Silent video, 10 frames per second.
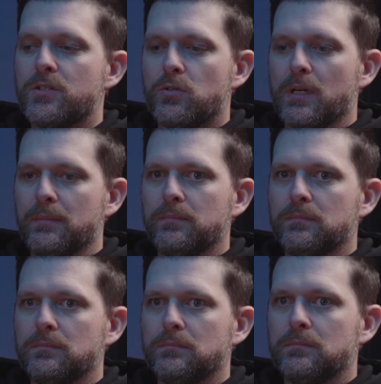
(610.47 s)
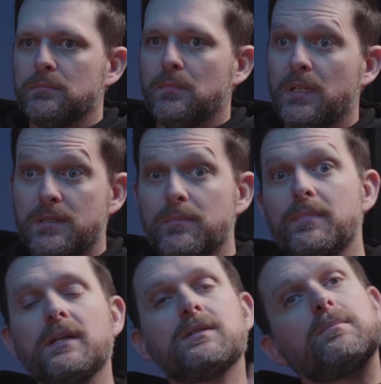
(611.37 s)
a trip.
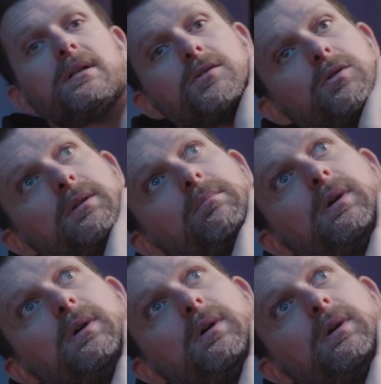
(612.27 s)
It's a big trip.